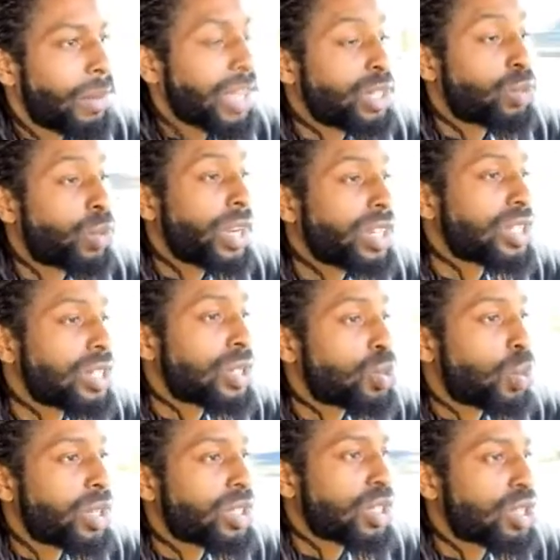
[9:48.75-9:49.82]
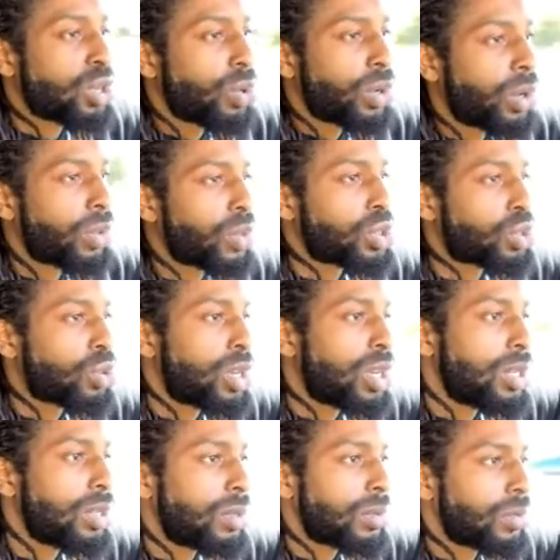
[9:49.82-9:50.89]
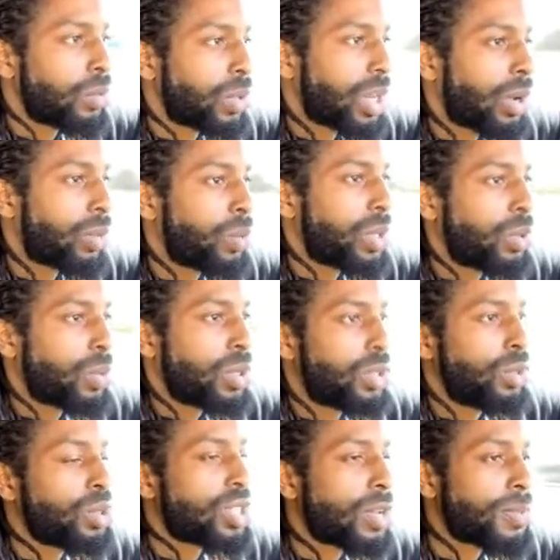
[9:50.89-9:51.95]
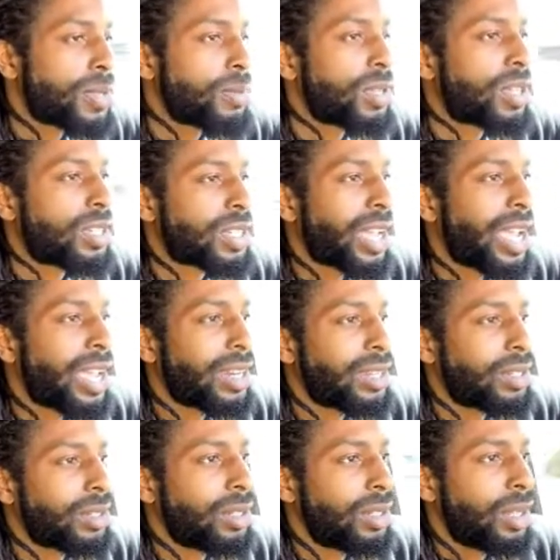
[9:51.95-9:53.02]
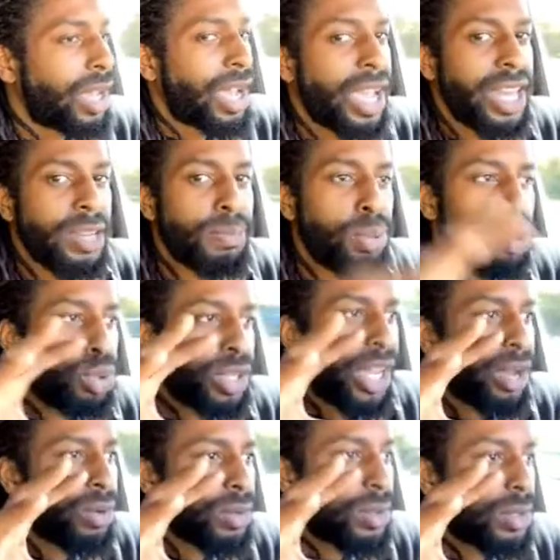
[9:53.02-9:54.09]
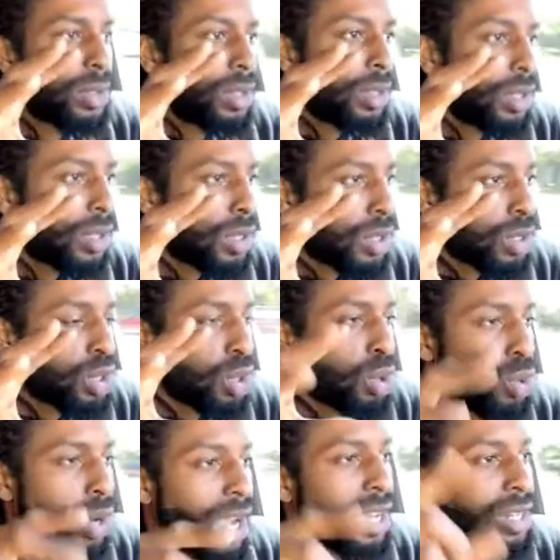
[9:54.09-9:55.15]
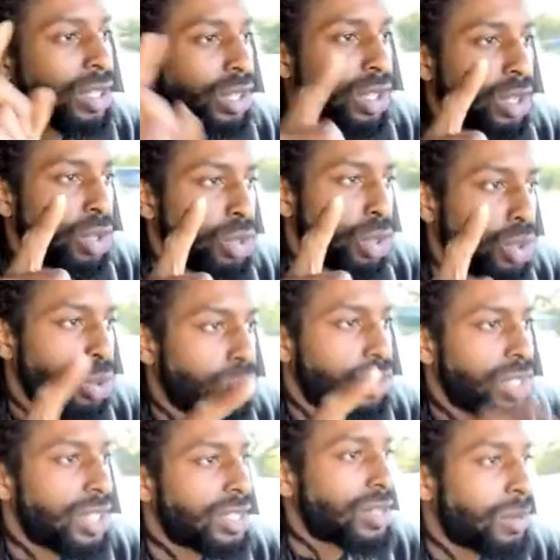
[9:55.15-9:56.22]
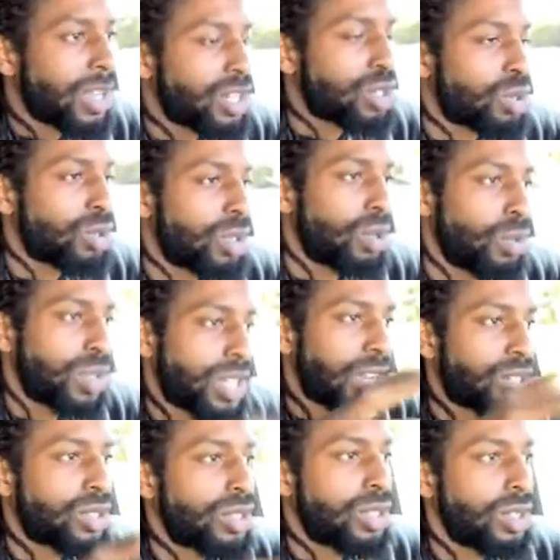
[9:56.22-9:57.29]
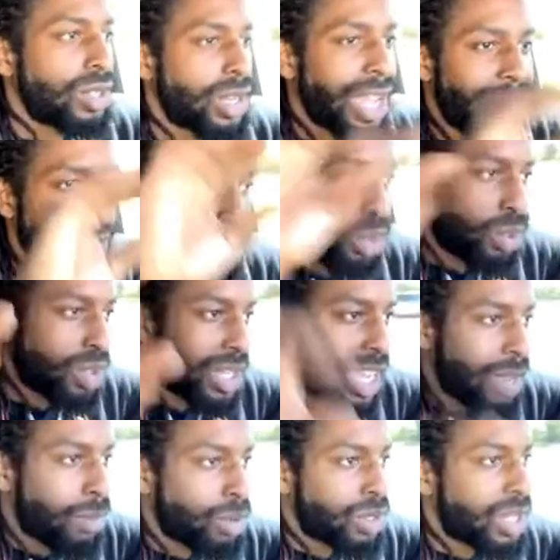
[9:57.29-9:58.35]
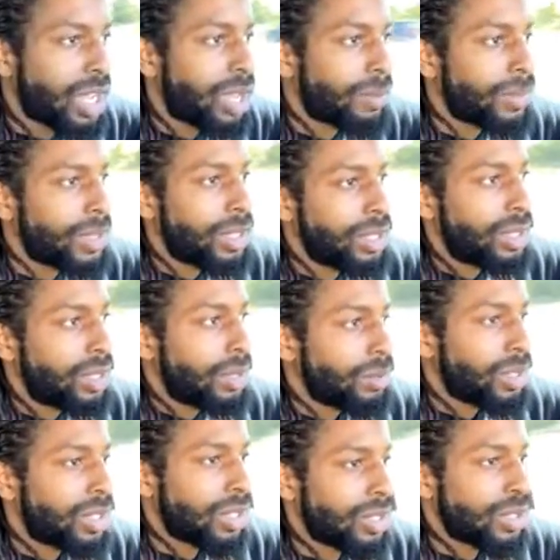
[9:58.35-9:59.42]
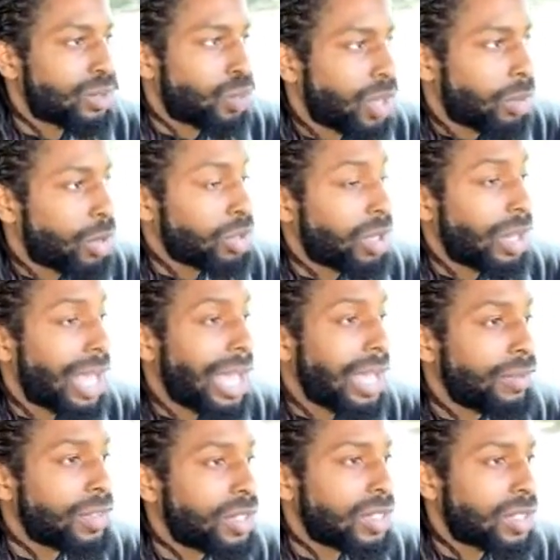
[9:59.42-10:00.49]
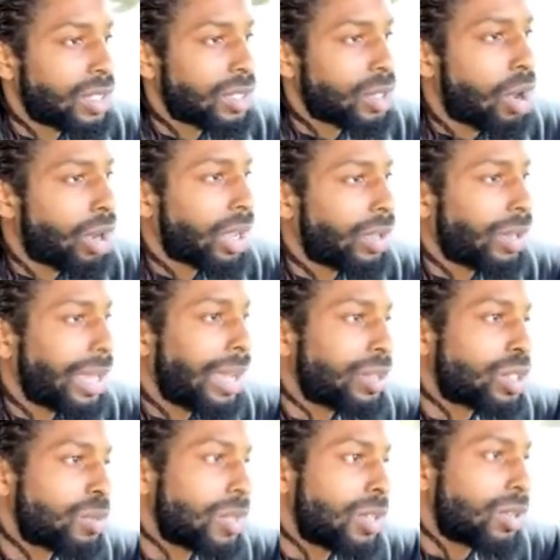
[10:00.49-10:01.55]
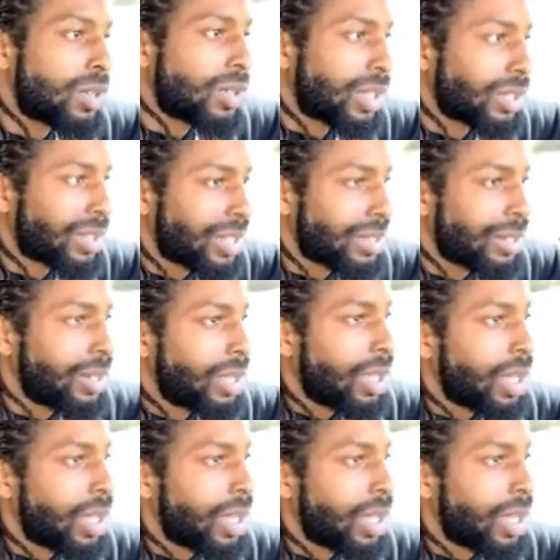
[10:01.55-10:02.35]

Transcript: my directions wasn't showing on the screen when it would do something because I had it pulled out. So I had to click on the little thing to make sure that it was actually having a little tab on top. because when I'm on the live, it doesn't talk out loud to me or nothing like that.